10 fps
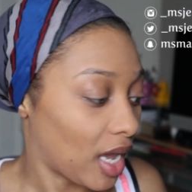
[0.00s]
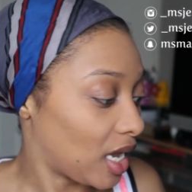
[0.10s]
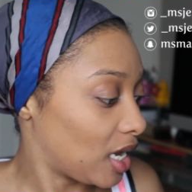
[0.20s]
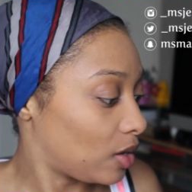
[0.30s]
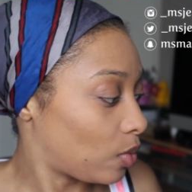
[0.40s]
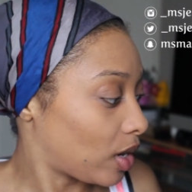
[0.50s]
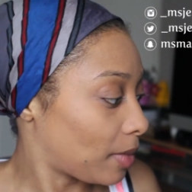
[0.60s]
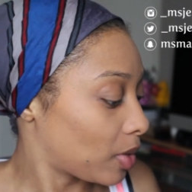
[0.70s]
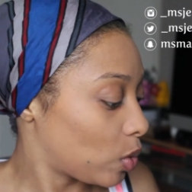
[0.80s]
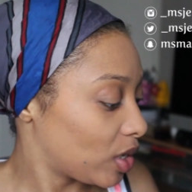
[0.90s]
And what
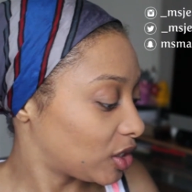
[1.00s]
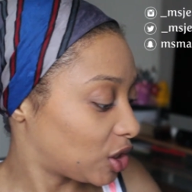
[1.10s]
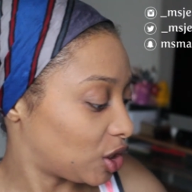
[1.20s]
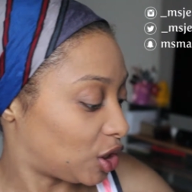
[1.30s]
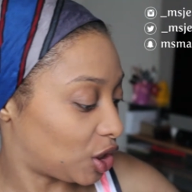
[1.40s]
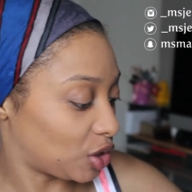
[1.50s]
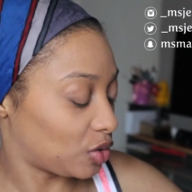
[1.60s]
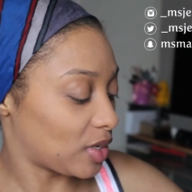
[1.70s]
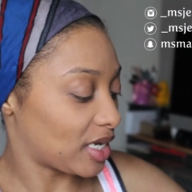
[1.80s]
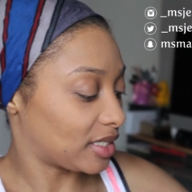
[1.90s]
I'm going to
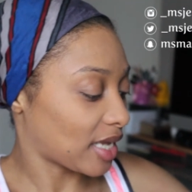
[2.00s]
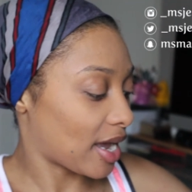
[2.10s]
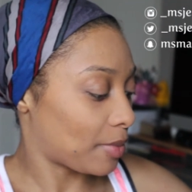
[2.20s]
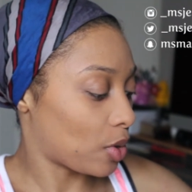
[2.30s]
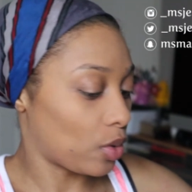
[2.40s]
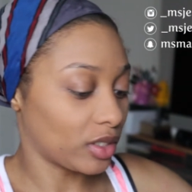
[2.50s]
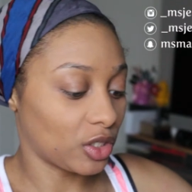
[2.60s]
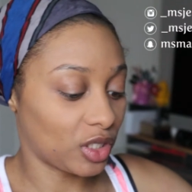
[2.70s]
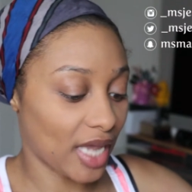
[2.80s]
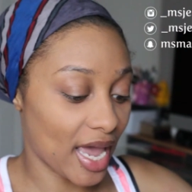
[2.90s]
do is I'm going
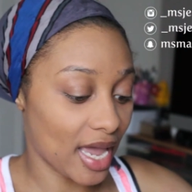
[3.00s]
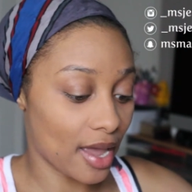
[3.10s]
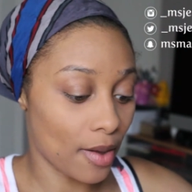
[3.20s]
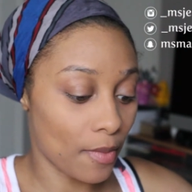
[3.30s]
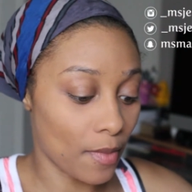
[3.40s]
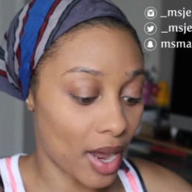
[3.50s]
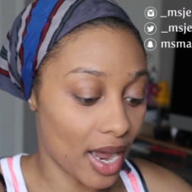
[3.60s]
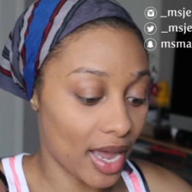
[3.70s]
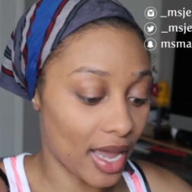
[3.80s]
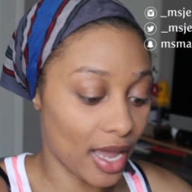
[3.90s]
to take
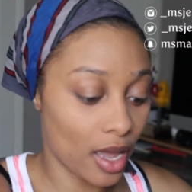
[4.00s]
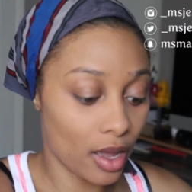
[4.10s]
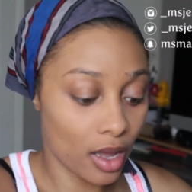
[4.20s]
my